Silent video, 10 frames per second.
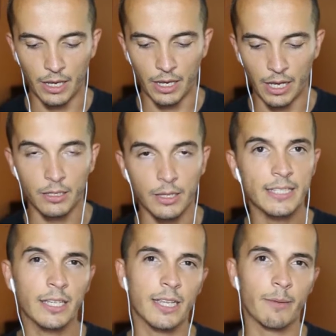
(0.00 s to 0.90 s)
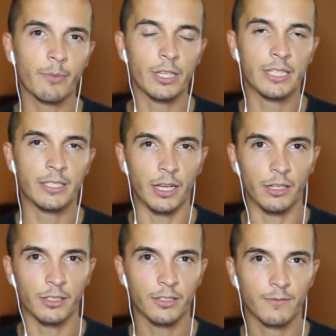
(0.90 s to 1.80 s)
And the last example is
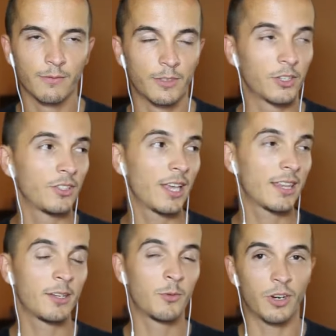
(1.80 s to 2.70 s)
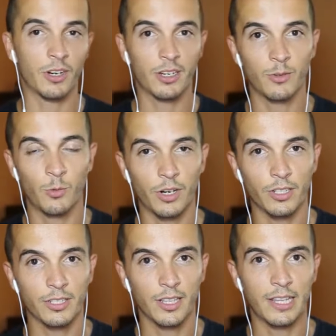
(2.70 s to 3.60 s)
sales. There's nothing
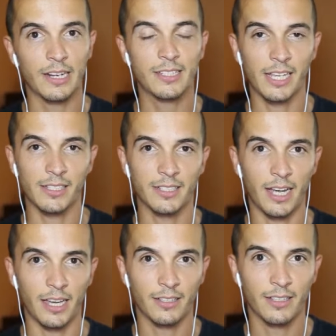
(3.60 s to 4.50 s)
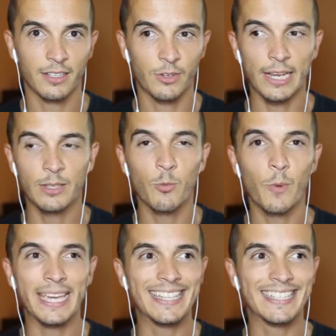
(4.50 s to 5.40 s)
worse than a sales guy trying to
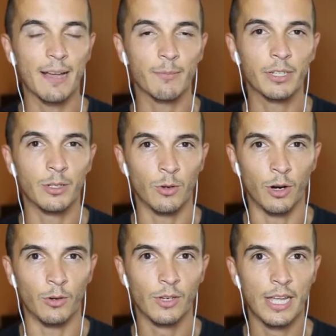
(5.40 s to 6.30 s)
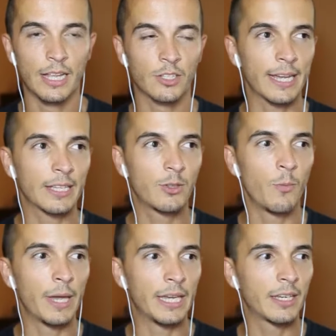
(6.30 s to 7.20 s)
make his company grow, trying to
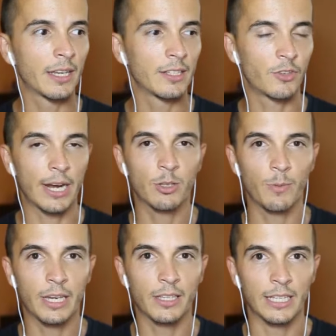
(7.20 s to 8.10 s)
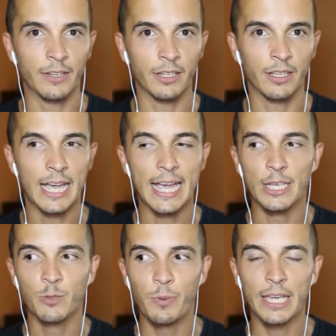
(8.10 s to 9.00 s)
make a living,
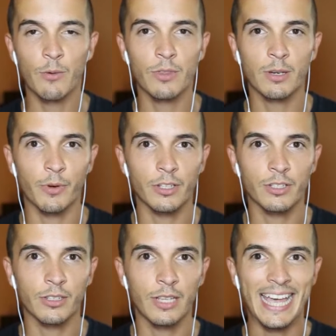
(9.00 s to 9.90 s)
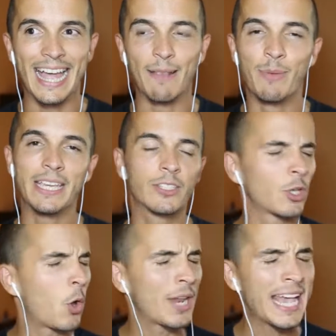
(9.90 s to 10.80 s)
speaking with a person and being
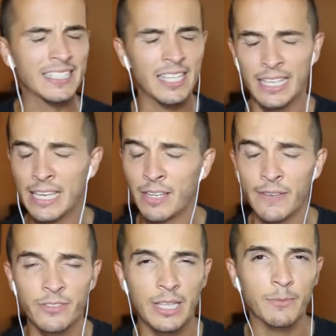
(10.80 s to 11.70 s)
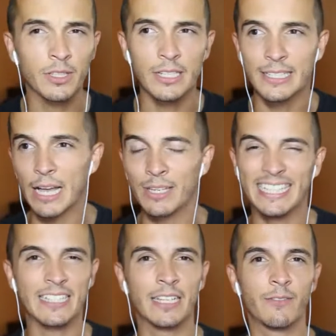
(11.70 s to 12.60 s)
so nice that he gives them the discount
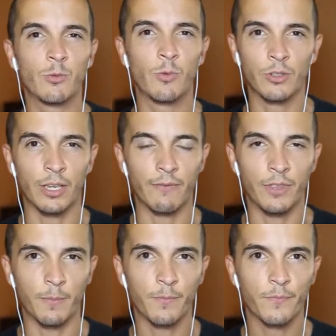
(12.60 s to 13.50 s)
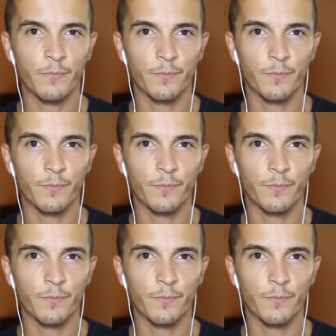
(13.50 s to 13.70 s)
he doesn't even want to give them.